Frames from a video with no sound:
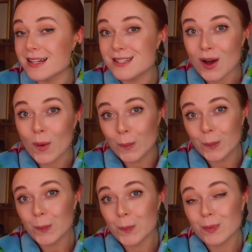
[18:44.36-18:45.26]
So,
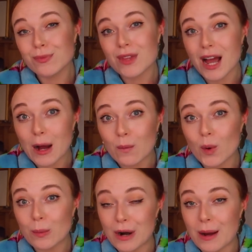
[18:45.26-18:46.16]
I
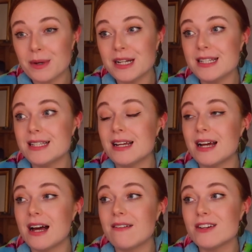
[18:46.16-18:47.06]
won't promise
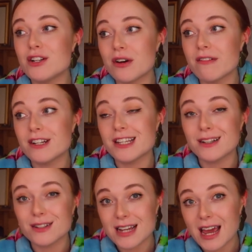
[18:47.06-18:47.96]
a video every
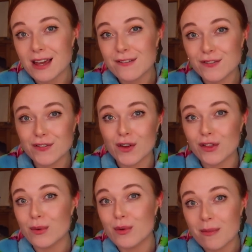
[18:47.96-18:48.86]
single day for
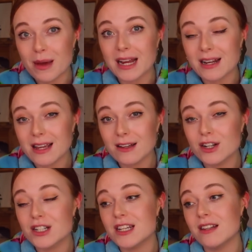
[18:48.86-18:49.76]
the remaining
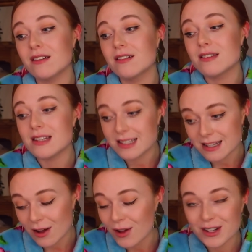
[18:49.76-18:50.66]
until
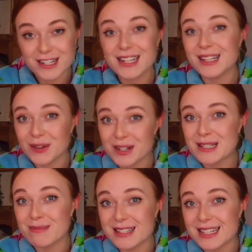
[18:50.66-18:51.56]

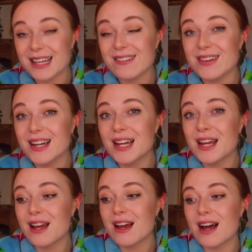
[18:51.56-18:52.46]
Christmas Eve.
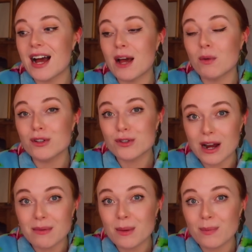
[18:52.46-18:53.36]
I will
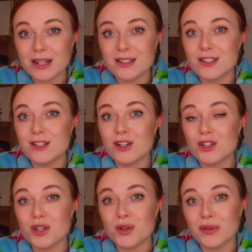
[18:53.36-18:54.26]
try my best
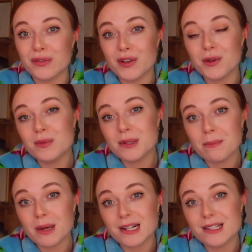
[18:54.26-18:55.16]
to film
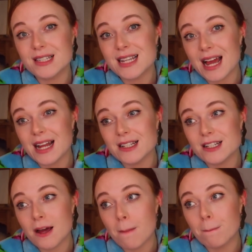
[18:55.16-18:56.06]
some bits
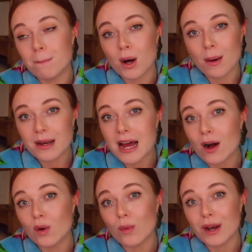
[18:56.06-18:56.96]
and pop it
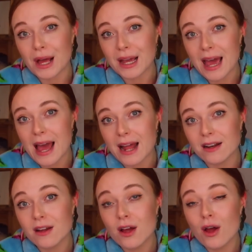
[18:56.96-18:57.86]
out when I
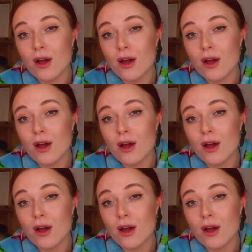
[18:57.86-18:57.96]
can.